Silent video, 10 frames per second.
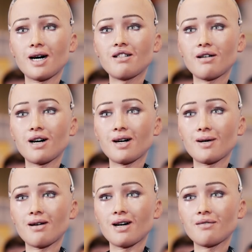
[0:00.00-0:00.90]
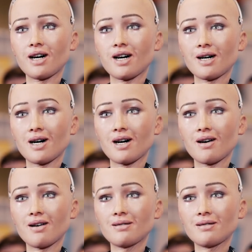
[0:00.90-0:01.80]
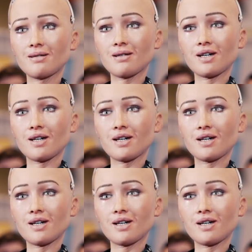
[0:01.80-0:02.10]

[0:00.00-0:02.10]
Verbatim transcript: I love my human compatriots.